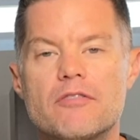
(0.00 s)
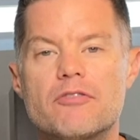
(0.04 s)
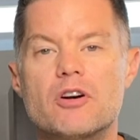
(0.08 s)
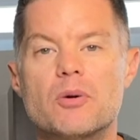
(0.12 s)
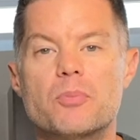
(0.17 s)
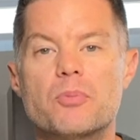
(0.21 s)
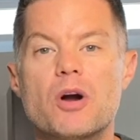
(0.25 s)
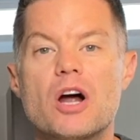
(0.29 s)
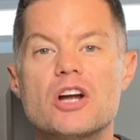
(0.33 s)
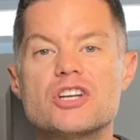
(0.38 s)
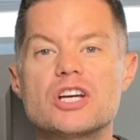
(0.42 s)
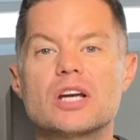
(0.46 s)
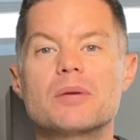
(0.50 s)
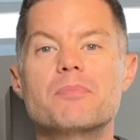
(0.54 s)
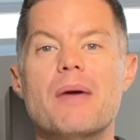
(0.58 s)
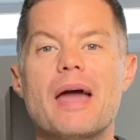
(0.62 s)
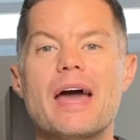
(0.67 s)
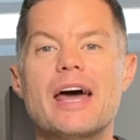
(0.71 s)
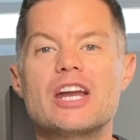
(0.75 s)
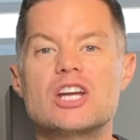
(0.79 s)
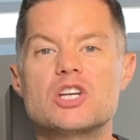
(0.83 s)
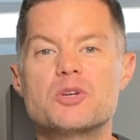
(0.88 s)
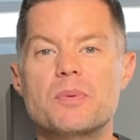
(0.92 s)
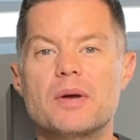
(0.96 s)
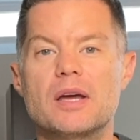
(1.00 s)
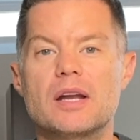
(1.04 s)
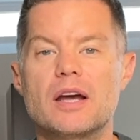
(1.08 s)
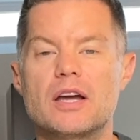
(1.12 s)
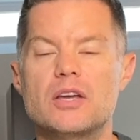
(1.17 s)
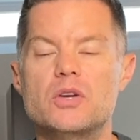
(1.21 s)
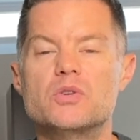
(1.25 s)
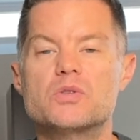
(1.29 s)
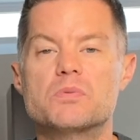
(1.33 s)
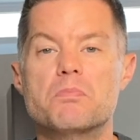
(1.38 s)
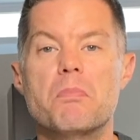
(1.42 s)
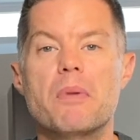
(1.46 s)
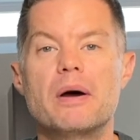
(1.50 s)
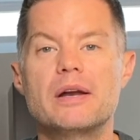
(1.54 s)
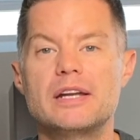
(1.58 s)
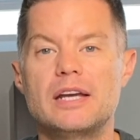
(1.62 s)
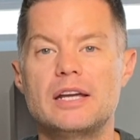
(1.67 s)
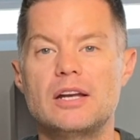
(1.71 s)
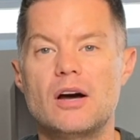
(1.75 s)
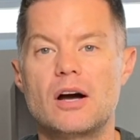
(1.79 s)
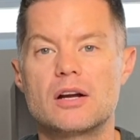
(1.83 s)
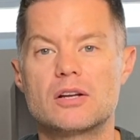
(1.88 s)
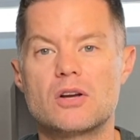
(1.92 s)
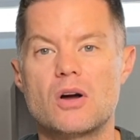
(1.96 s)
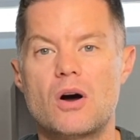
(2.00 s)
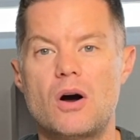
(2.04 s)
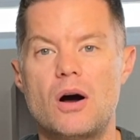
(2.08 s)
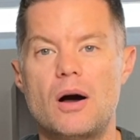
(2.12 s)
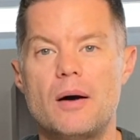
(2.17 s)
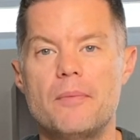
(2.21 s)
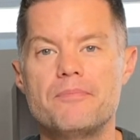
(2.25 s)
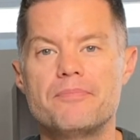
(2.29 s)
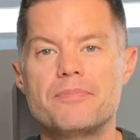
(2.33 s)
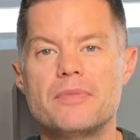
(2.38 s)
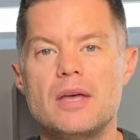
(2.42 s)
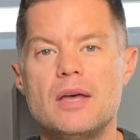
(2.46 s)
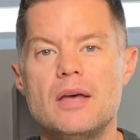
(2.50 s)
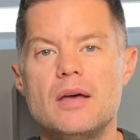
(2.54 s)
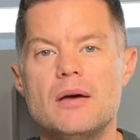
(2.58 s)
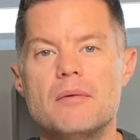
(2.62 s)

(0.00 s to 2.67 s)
For project management, I use Monday.com.